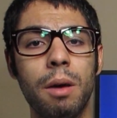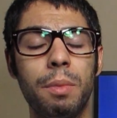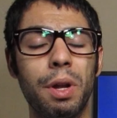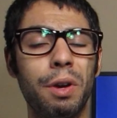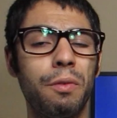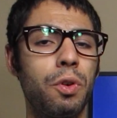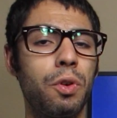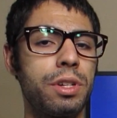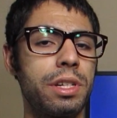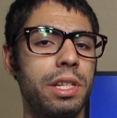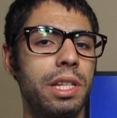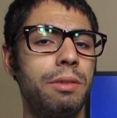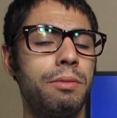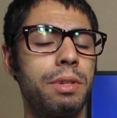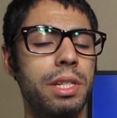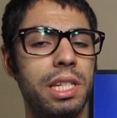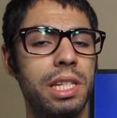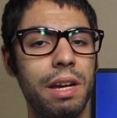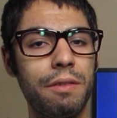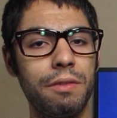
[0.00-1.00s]
But unfortunately, it
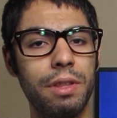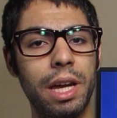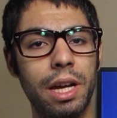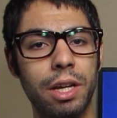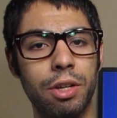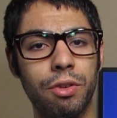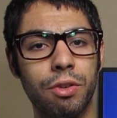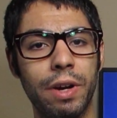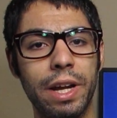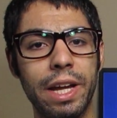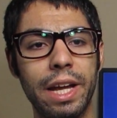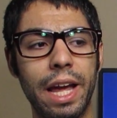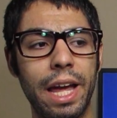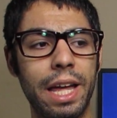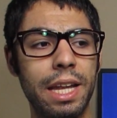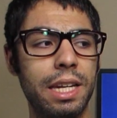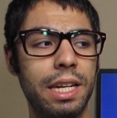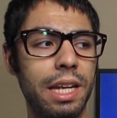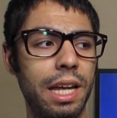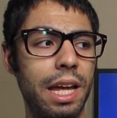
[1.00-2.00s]
was never that great,
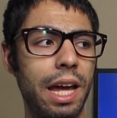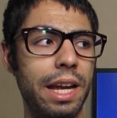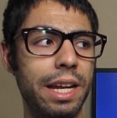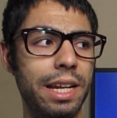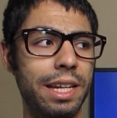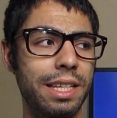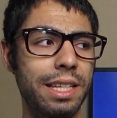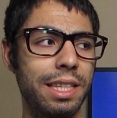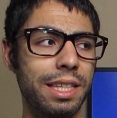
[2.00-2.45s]
and I